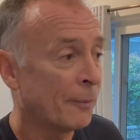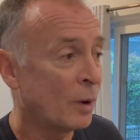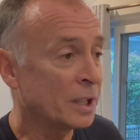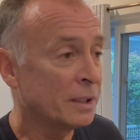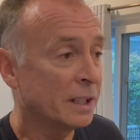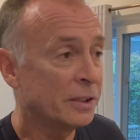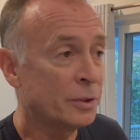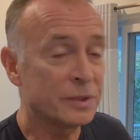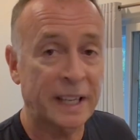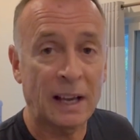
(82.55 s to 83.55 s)
what you need to
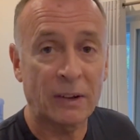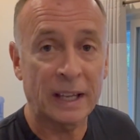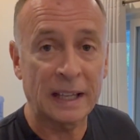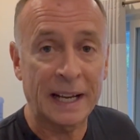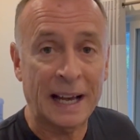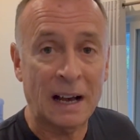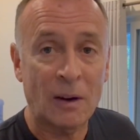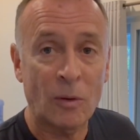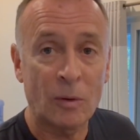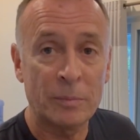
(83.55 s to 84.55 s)
do is calculate
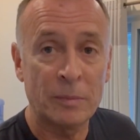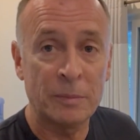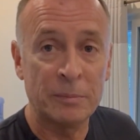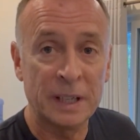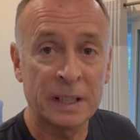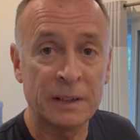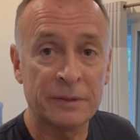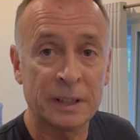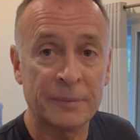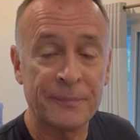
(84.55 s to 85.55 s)
how big
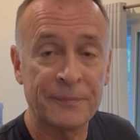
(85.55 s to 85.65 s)
of a